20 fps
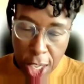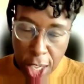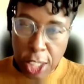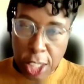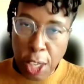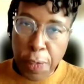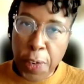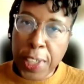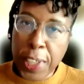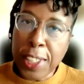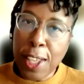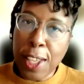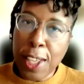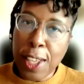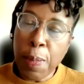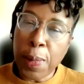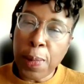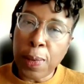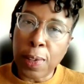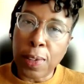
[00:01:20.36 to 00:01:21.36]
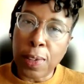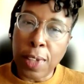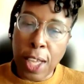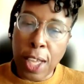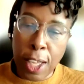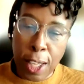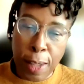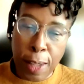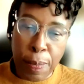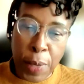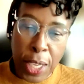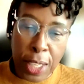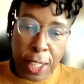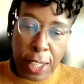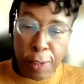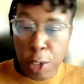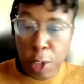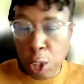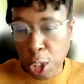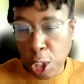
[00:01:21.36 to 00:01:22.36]
So, for example, um, and
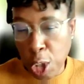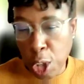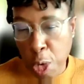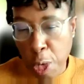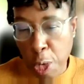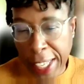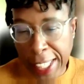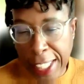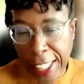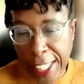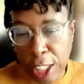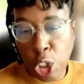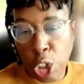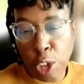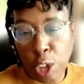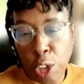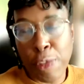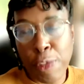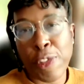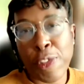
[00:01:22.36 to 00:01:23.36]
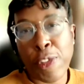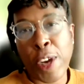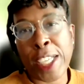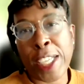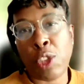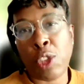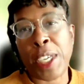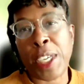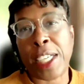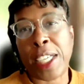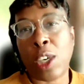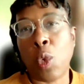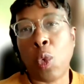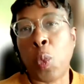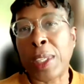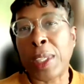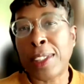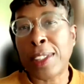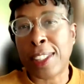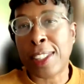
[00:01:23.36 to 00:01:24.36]
I've got to credit John Frederick
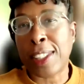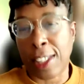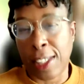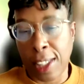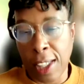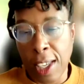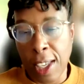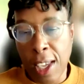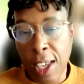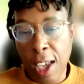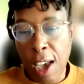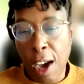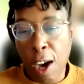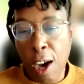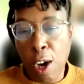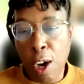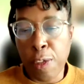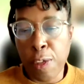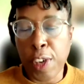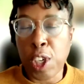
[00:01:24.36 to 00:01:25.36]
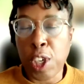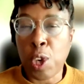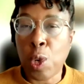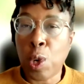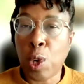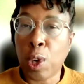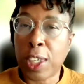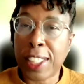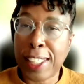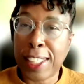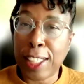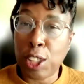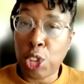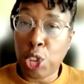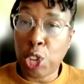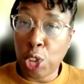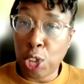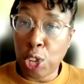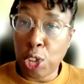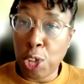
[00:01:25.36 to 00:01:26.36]
Wilson, of York St
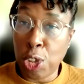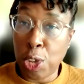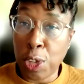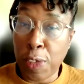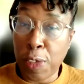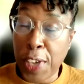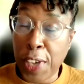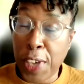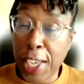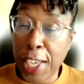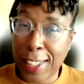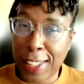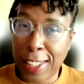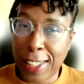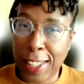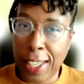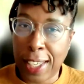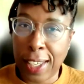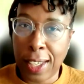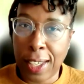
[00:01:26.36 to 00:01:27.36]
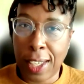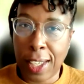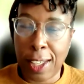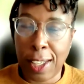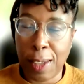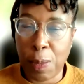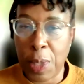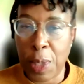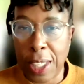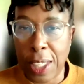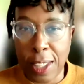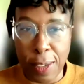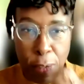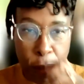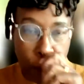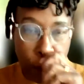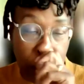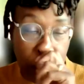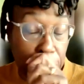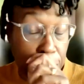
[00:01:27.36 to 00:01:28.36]
John University um, with this
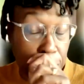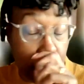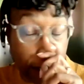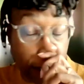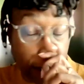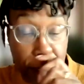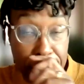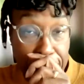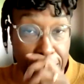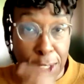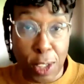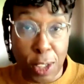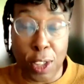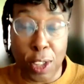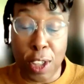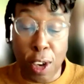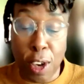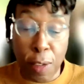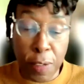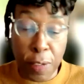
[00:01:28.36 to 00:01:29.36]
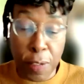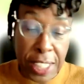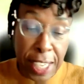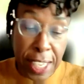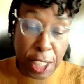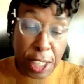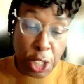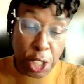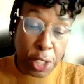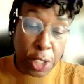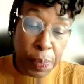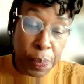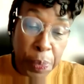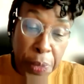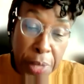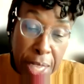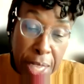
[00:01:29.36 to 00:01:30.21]
information. I found this on the conversation.